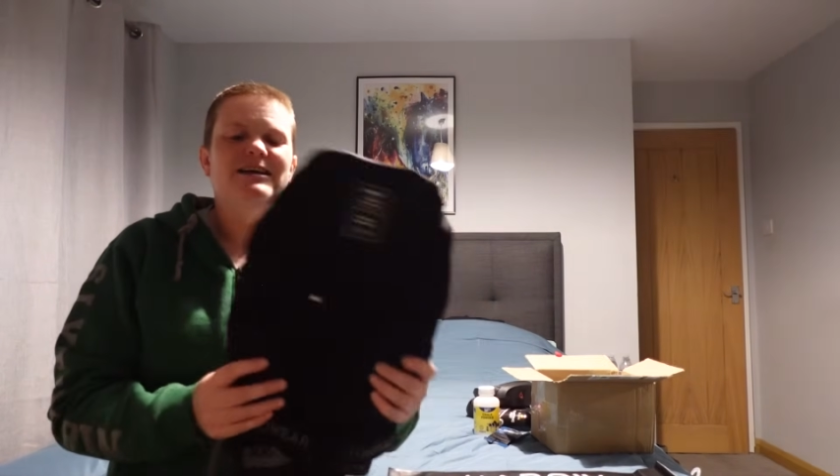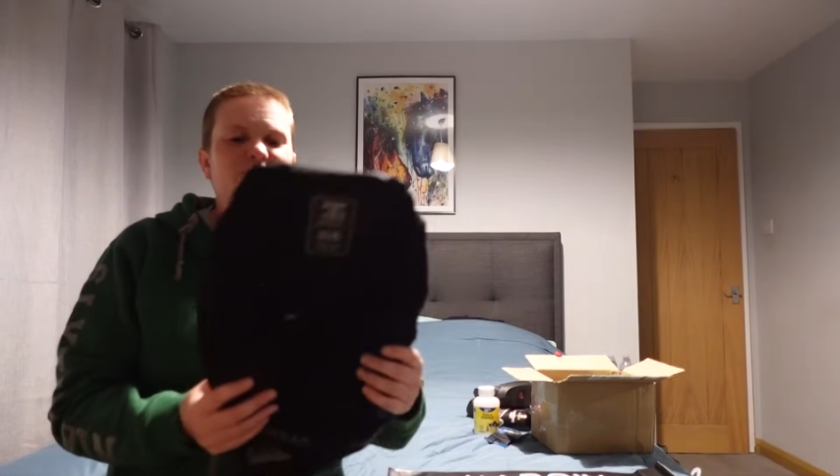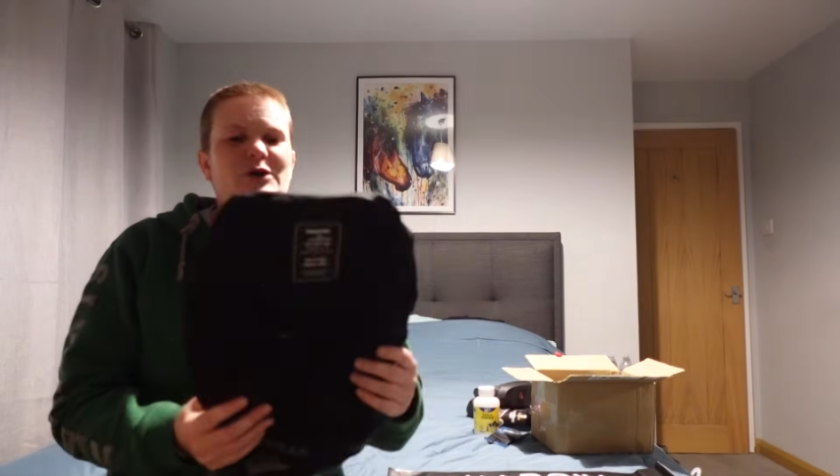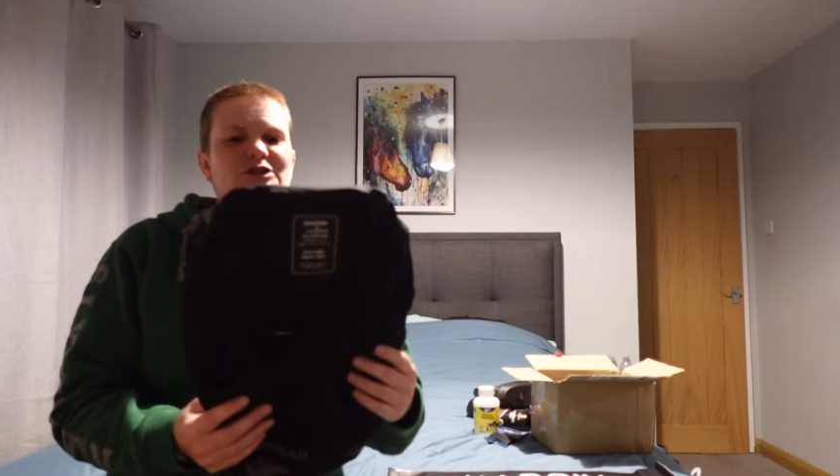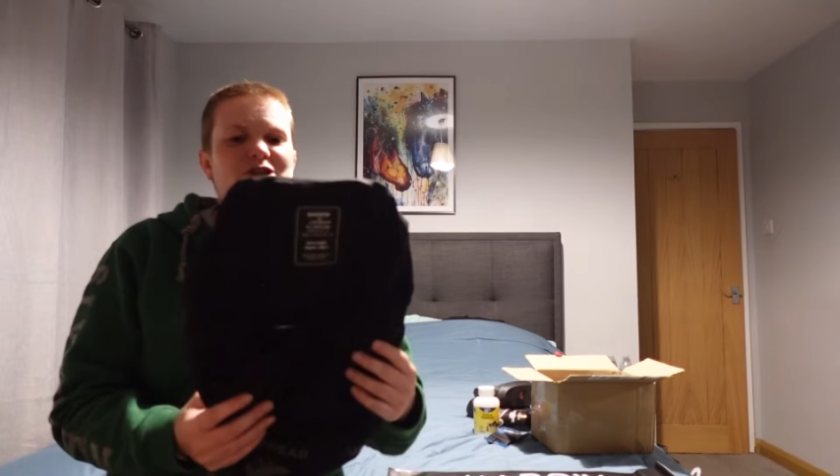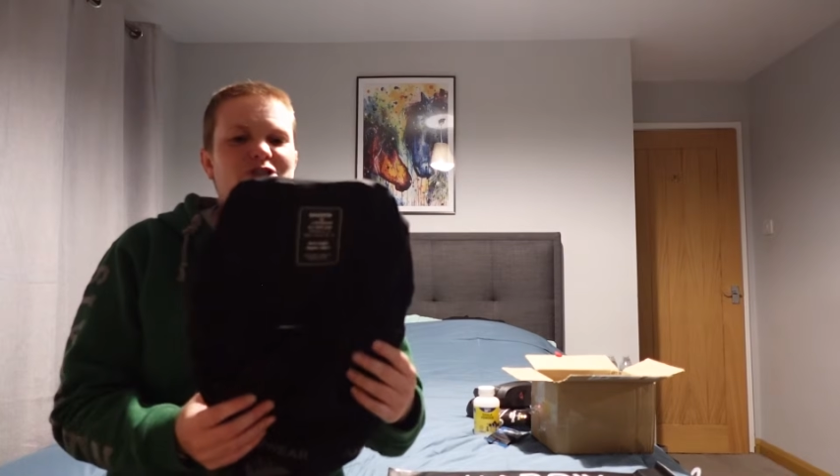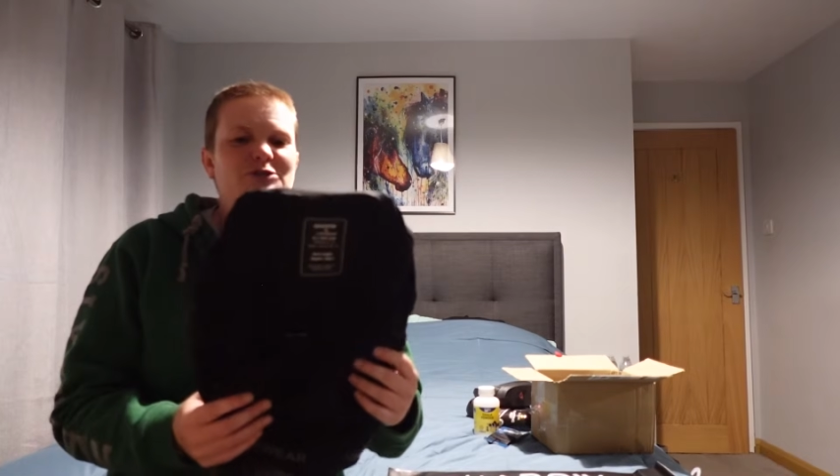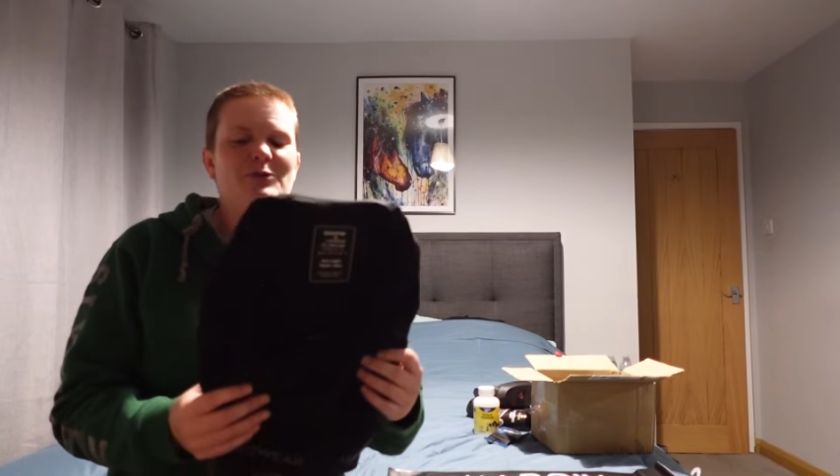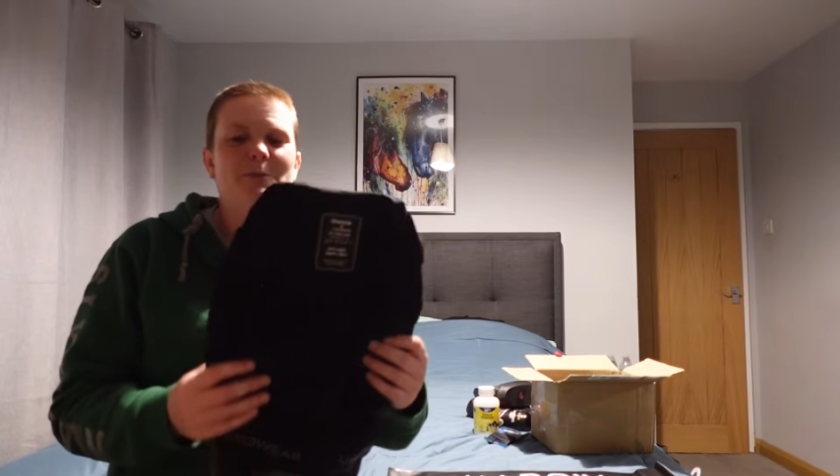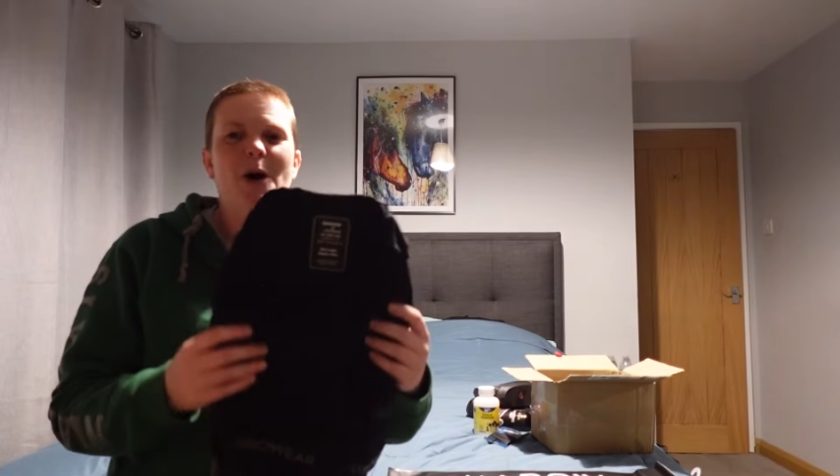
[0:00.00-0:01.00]
So I just
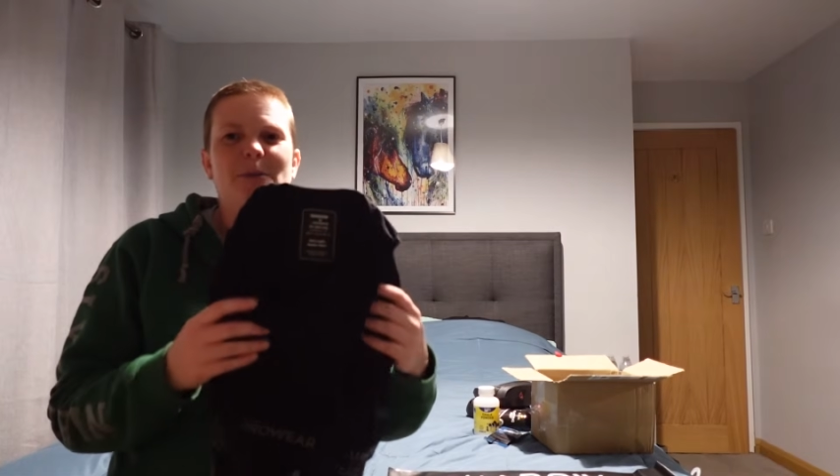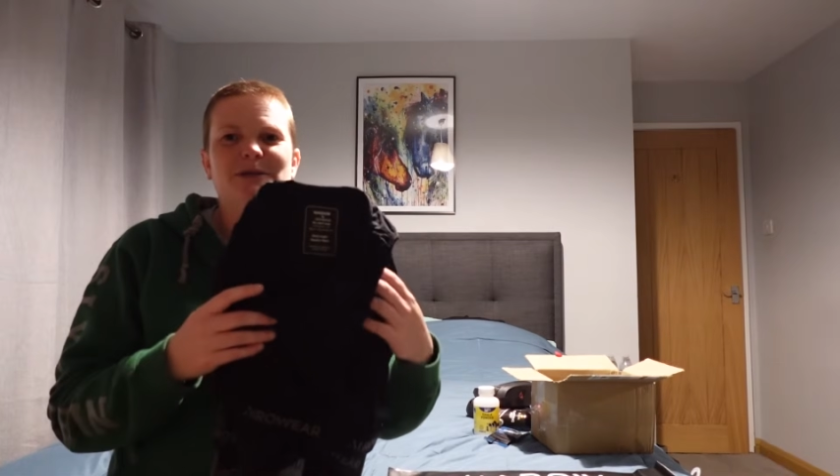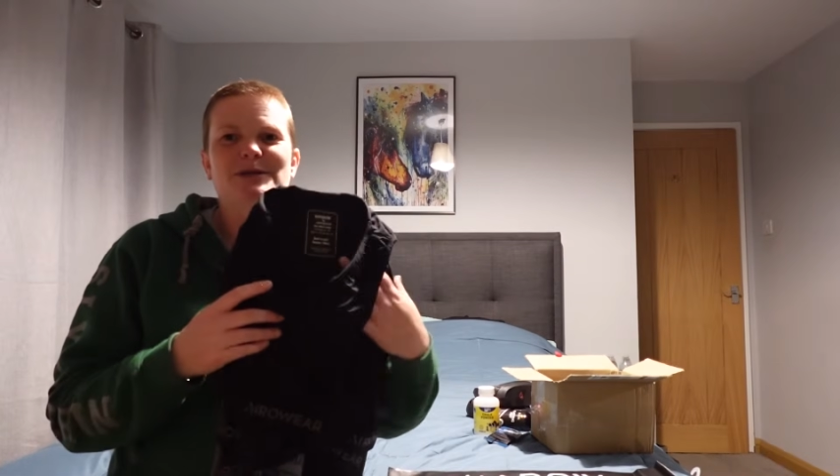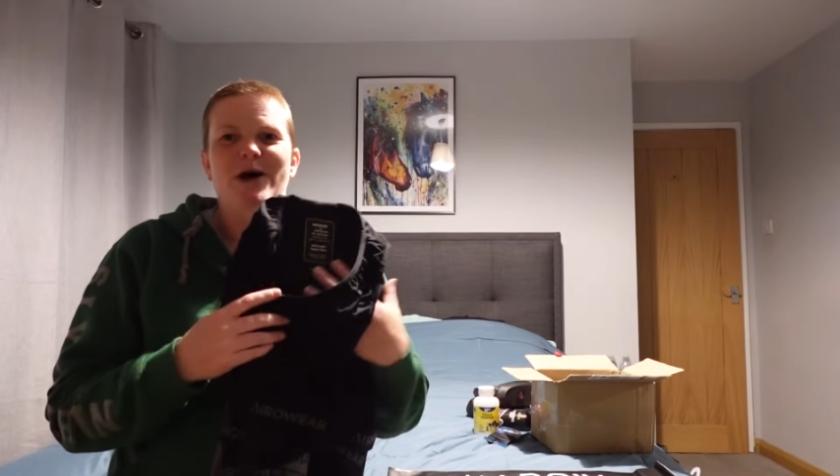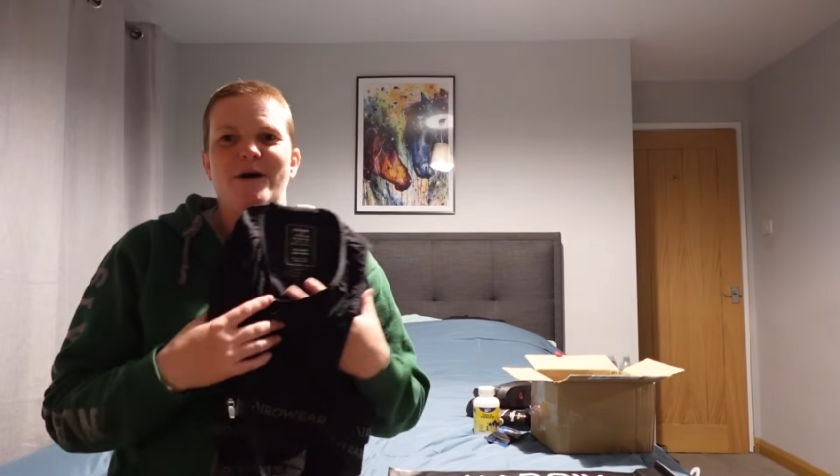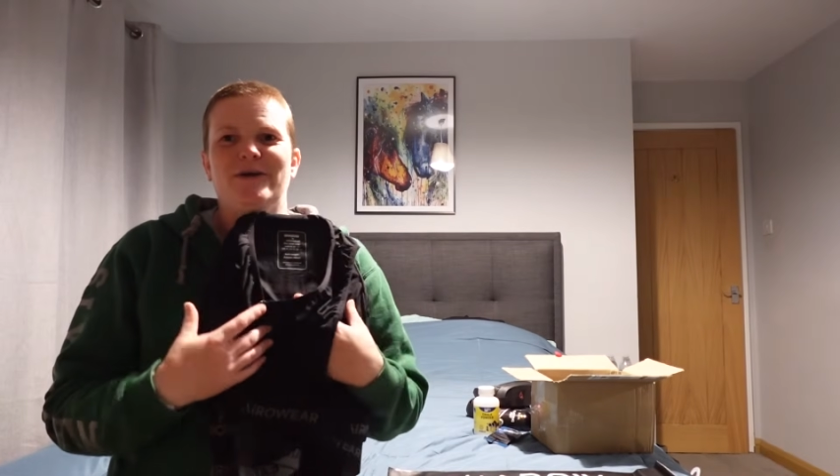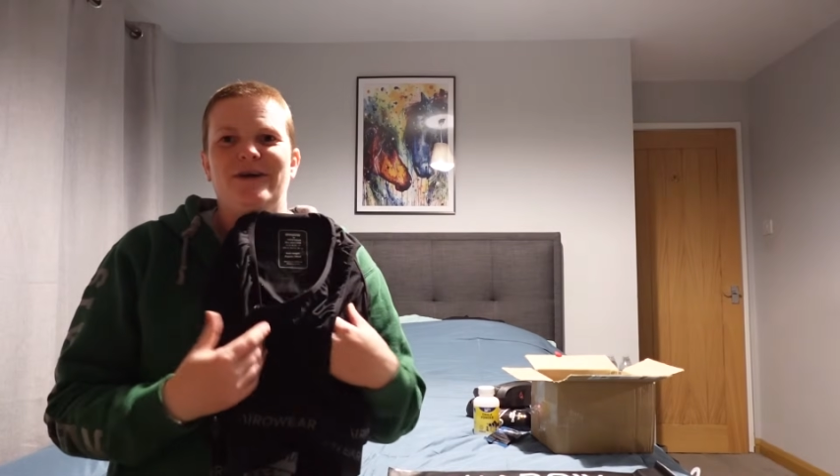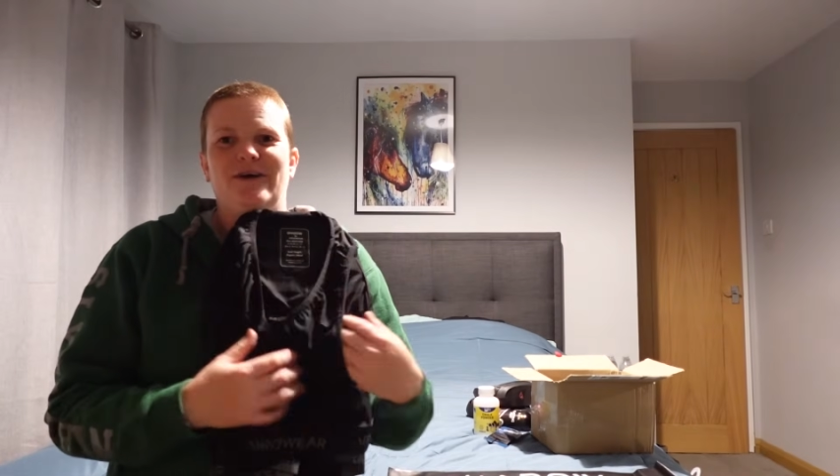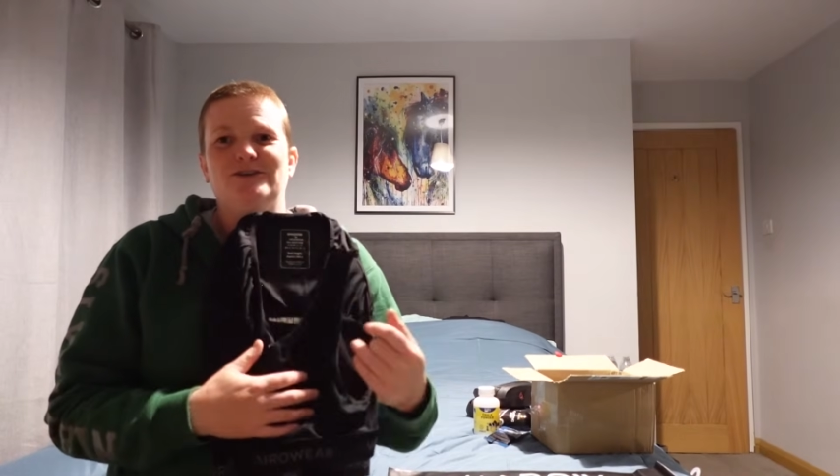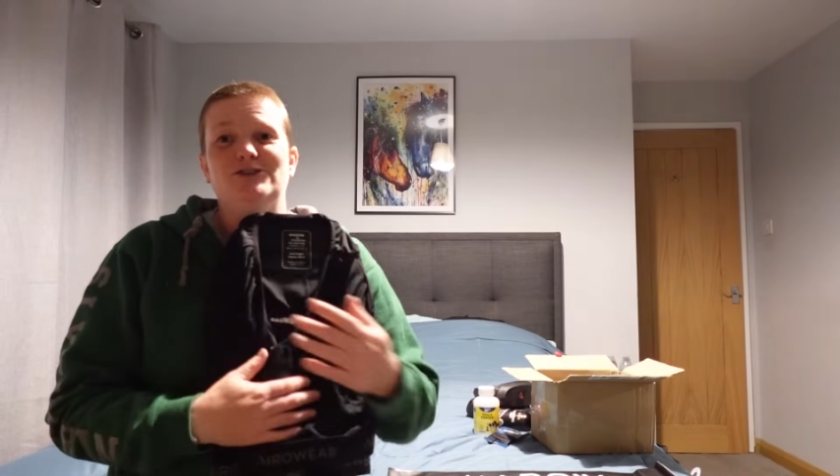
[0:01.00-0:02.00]
popped it
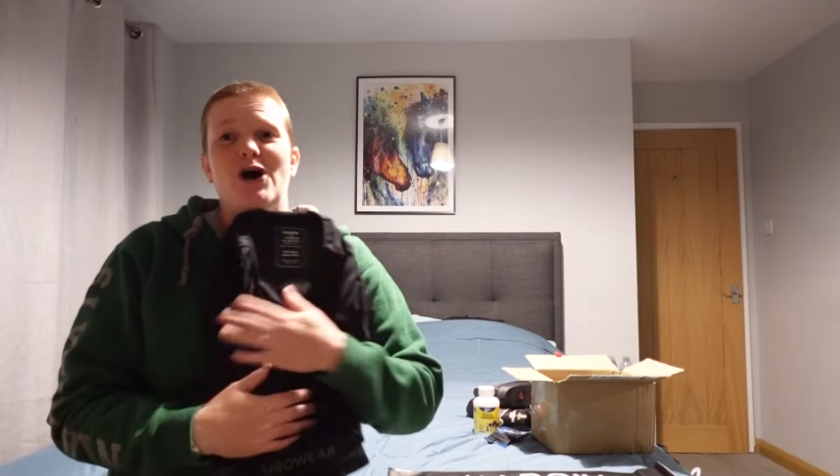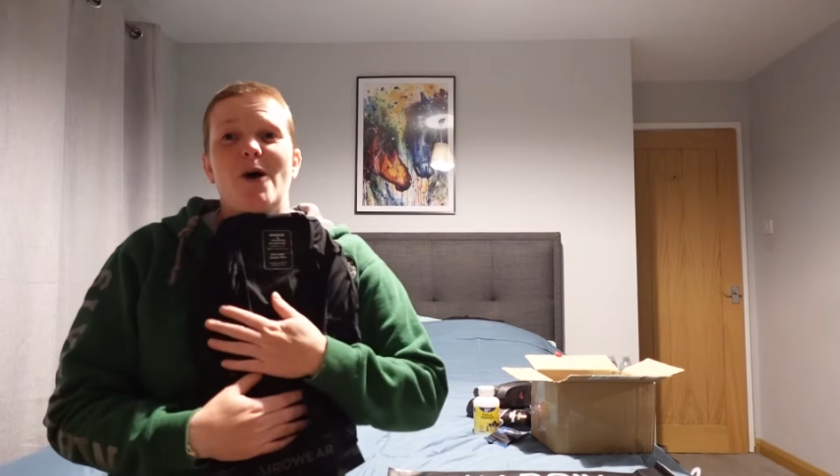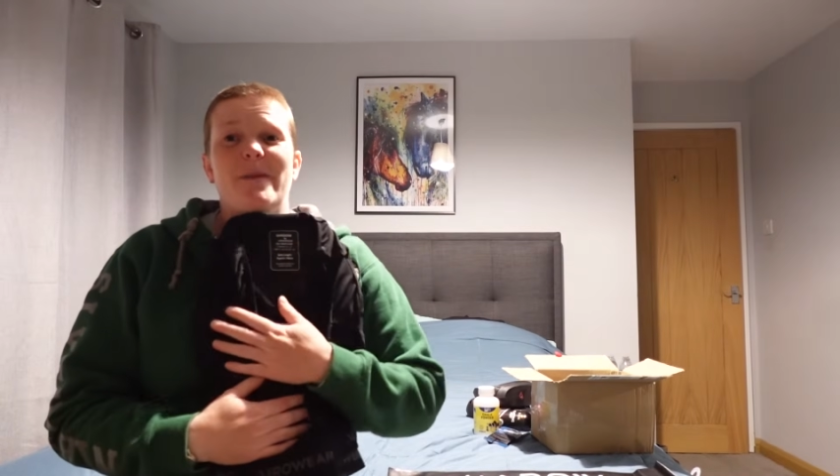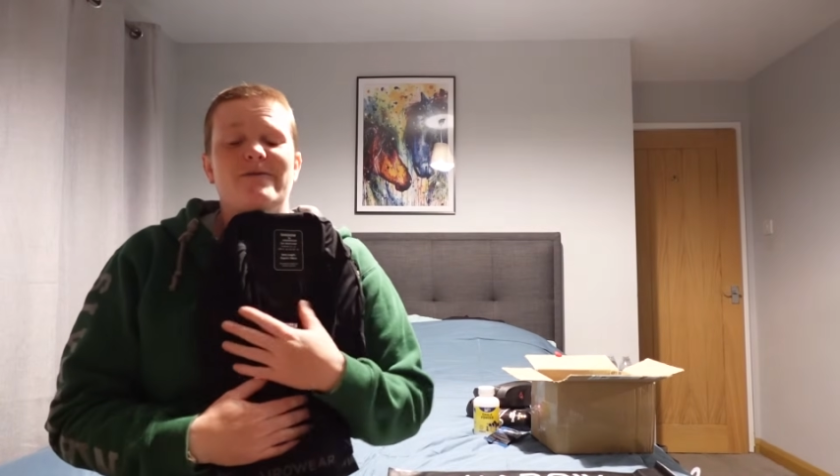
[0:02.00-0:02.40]
on top.